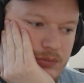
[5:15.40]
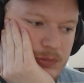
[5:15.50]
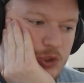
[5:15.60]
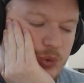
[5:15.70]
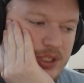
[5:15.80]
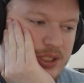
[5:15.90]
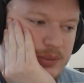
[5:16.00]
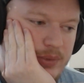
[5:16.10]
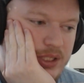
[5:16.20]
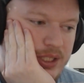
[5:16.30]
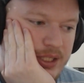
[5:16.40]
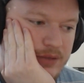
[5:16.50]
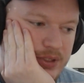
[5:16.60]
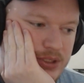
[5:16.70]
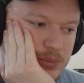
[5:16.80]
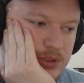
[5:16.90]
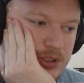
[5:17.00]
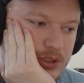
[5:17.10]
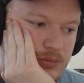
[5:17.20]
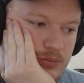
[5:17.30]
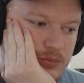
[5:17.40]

So we need to maintain that flexibility.